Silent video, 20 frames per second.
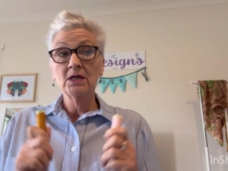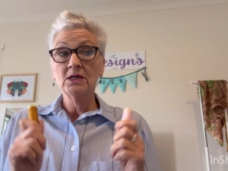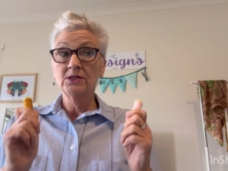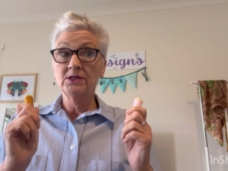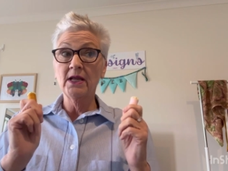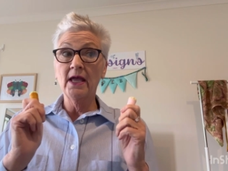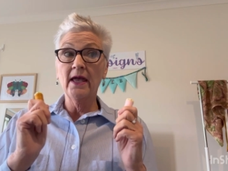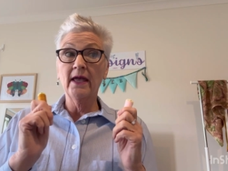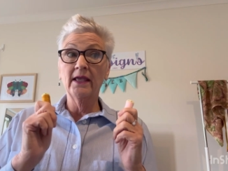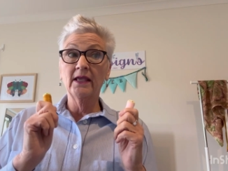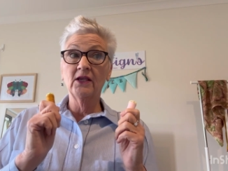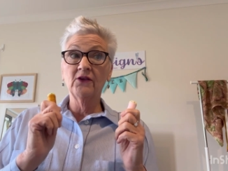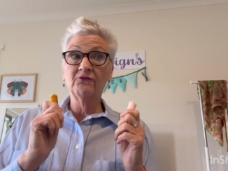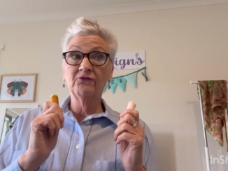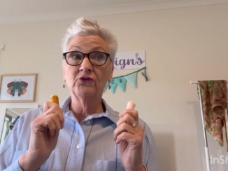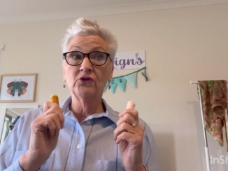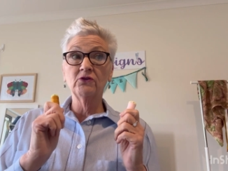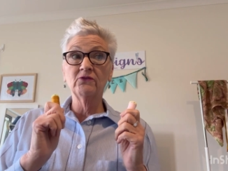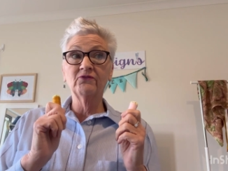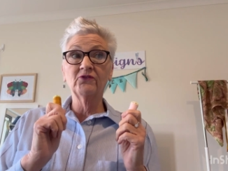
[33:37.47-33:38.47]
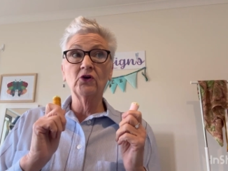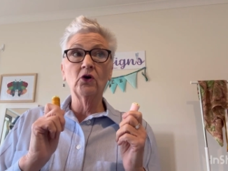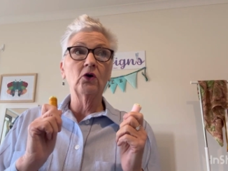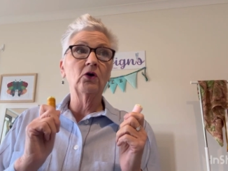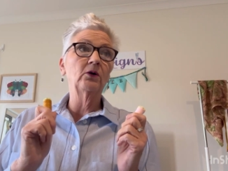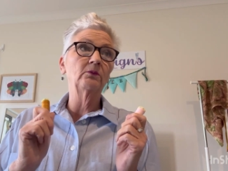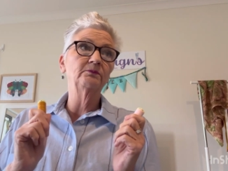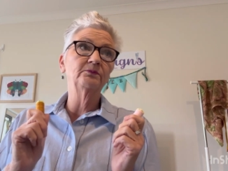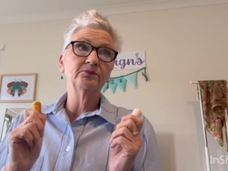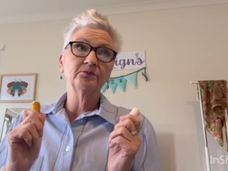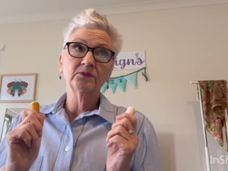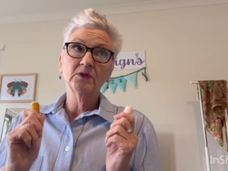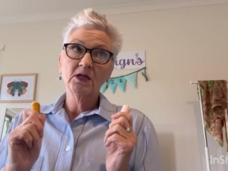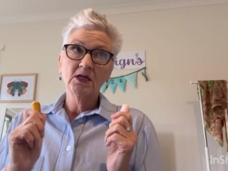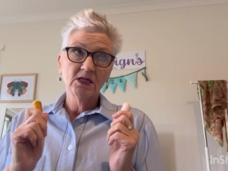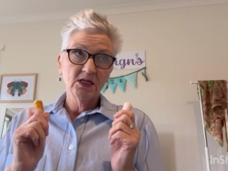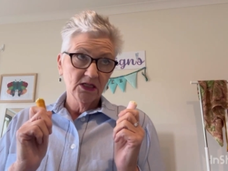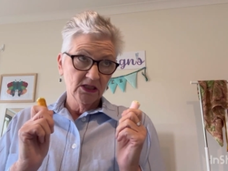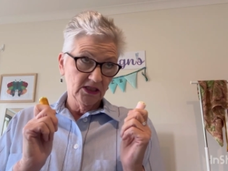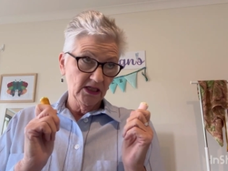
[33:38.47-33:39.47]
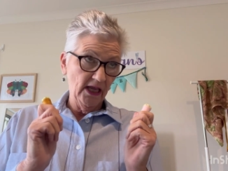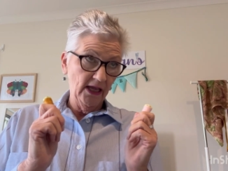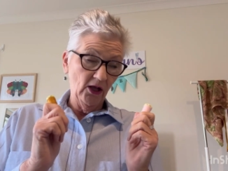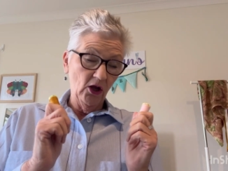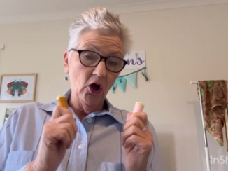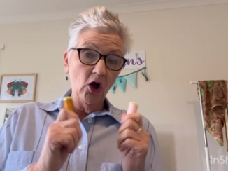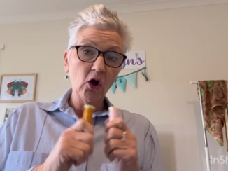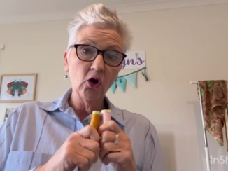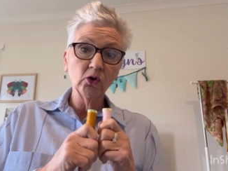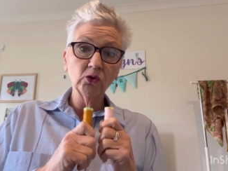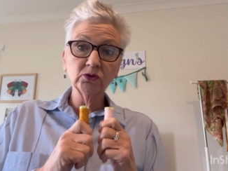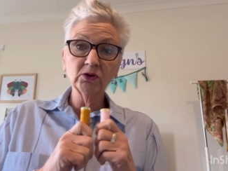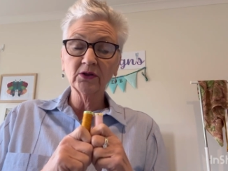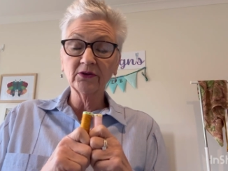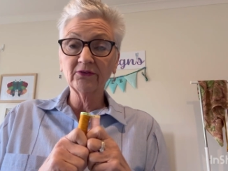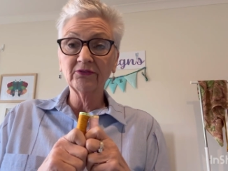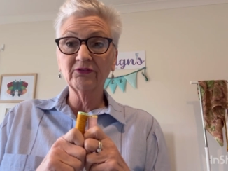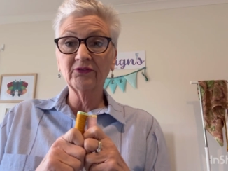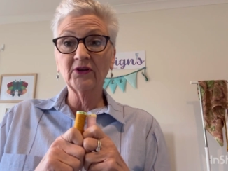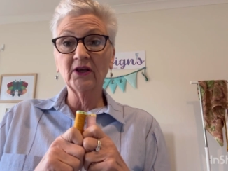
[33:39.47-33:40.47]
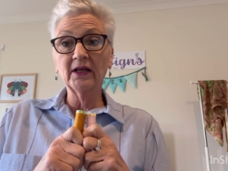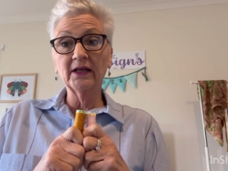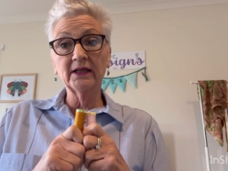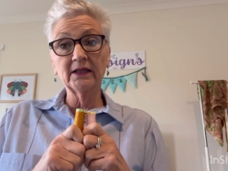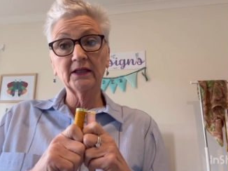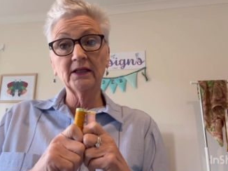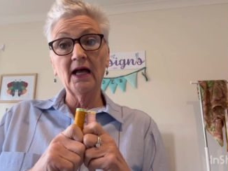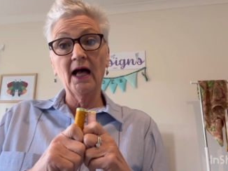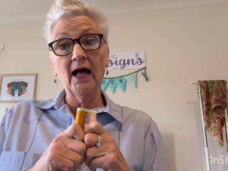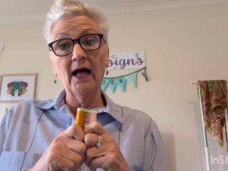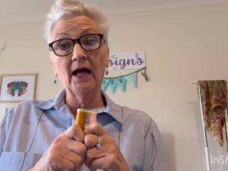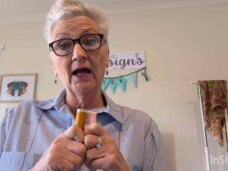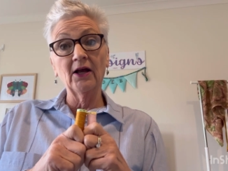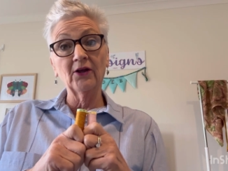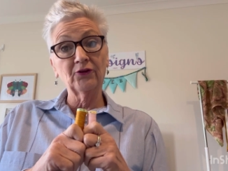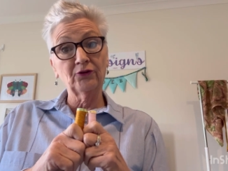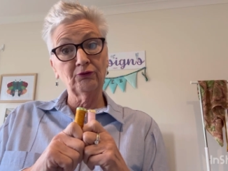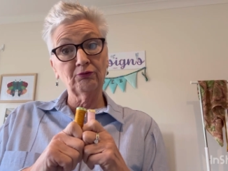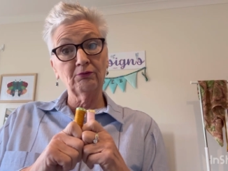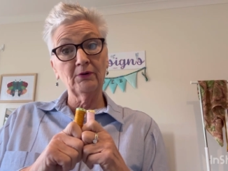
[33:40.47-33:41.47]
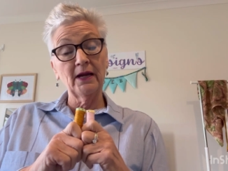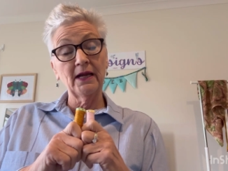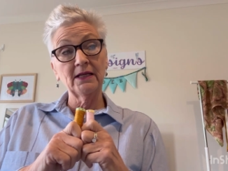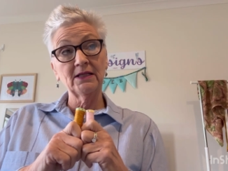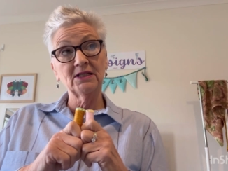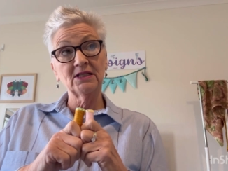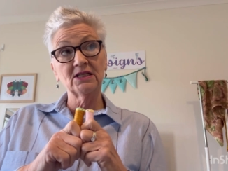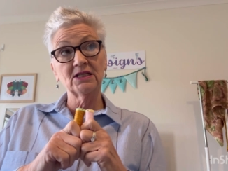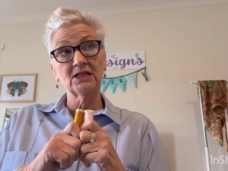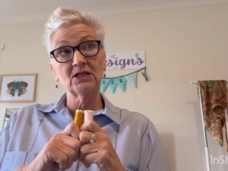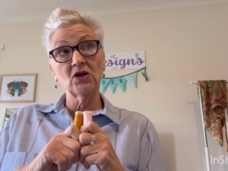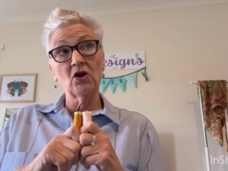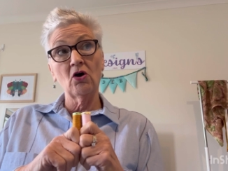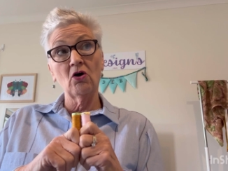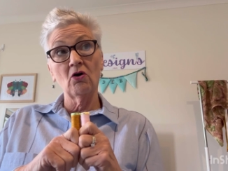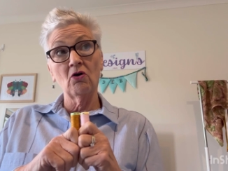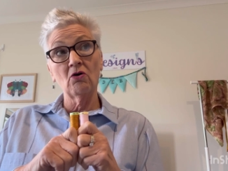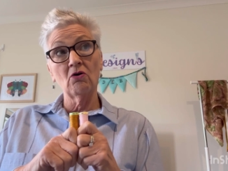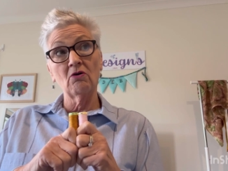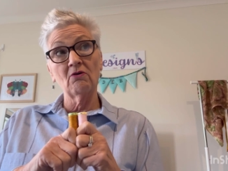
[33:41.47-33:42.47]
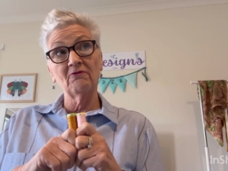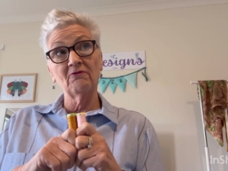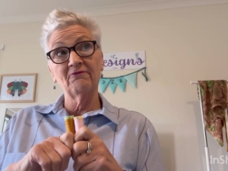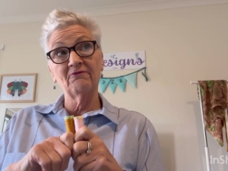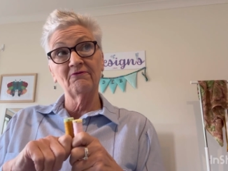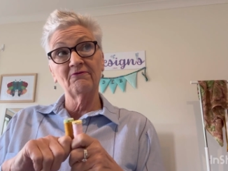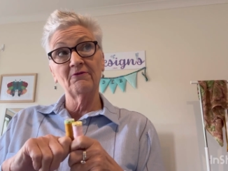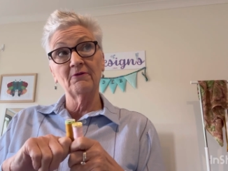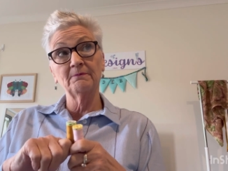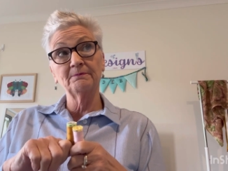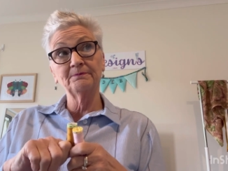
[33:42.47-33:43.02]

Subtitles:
Now, if you've got, say, a whole lot of threads of